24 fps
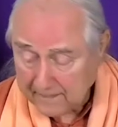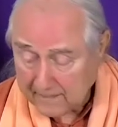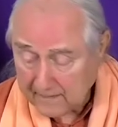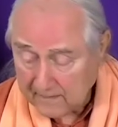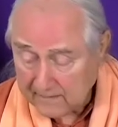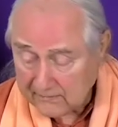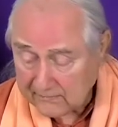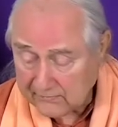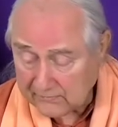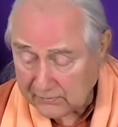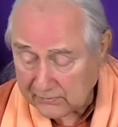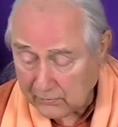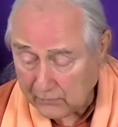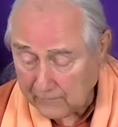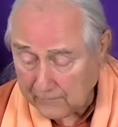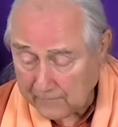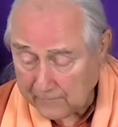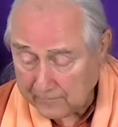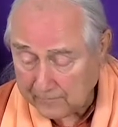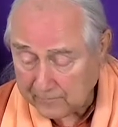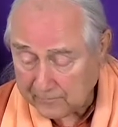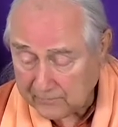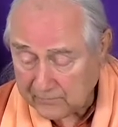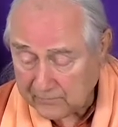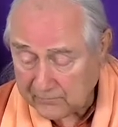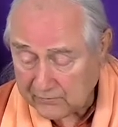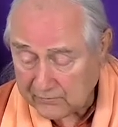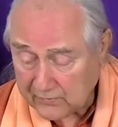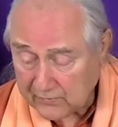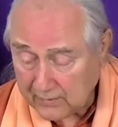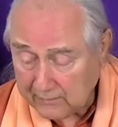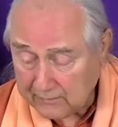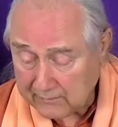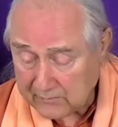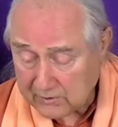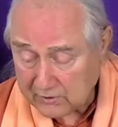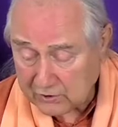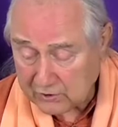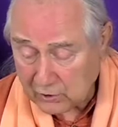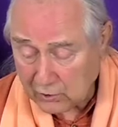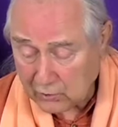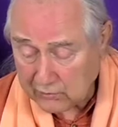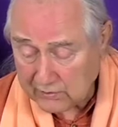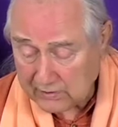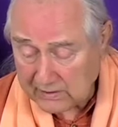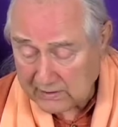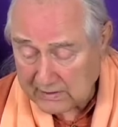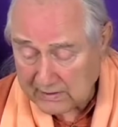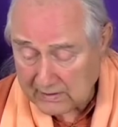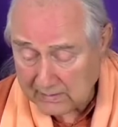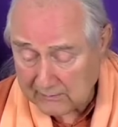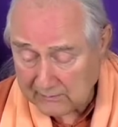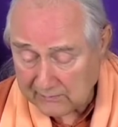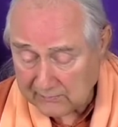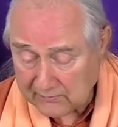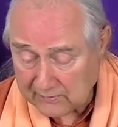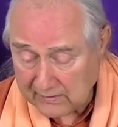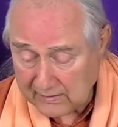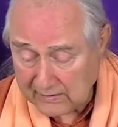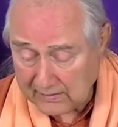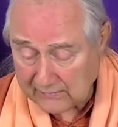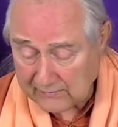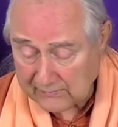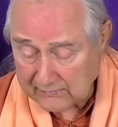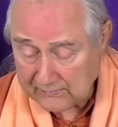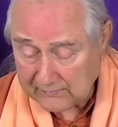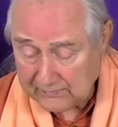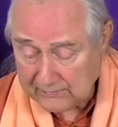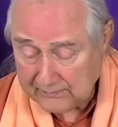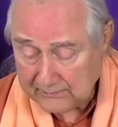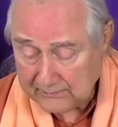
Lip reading: So Swapna Jyoti comes next.